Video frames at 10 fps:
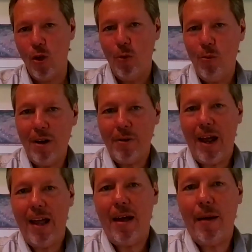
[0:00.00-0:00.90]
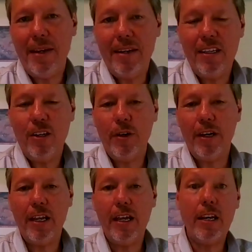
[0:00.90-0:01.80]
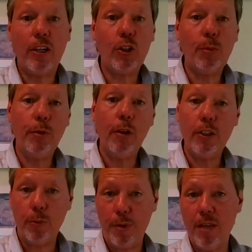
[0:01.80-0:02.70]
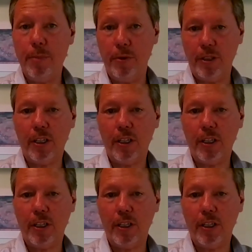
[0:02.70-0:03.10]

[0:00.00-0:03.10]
Well, right. I mean, you know, it exploits people.